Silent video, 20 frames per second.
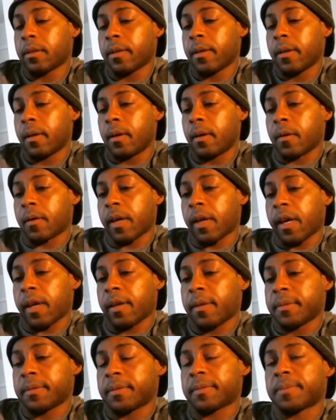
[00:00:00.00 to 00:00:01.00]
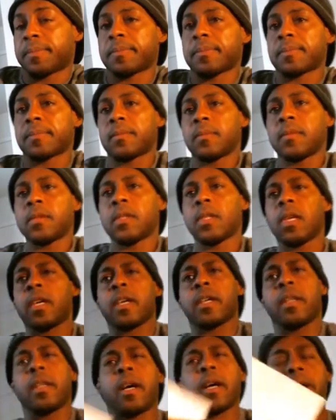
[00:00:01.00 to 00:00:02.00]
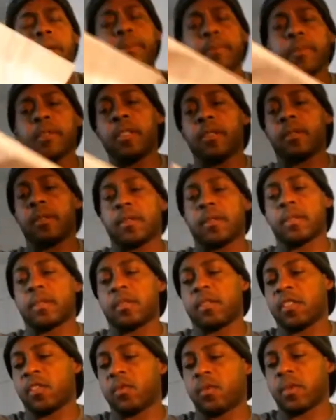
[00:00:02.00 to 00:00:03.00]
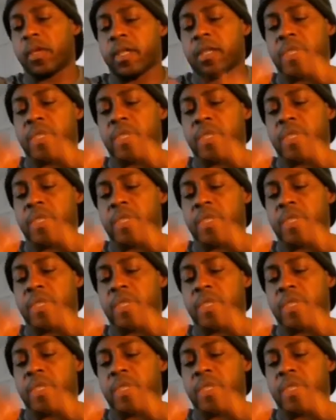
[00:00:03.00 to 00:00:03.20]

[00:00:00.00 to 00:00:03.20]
Okay, and just want to